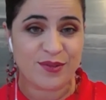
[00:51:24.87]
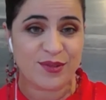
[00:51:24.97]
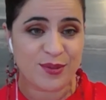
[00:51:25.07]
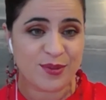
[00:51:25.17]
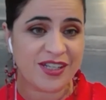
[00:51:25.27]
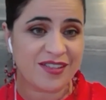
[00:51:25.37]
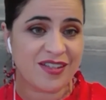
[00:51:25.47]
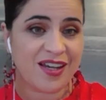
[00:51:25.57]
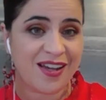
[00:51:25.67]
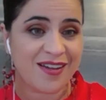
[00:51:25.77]
don't get to
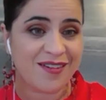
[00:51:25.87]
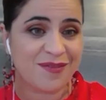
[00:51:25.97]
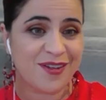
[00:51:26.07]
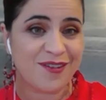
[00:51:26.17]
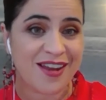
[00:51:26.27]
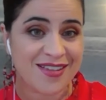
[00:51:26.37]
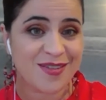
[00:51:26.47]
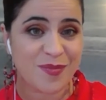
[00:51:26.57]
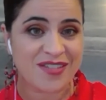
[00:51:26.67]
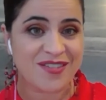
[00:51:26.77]
have their last
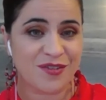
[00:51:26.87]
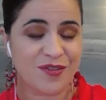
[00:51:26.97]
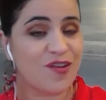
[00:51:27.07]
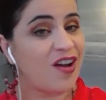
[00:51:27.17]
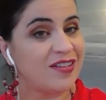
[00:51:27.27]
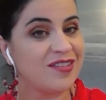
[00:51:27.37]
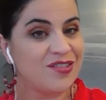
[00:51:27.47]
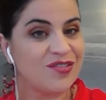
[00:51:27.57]
semester of college.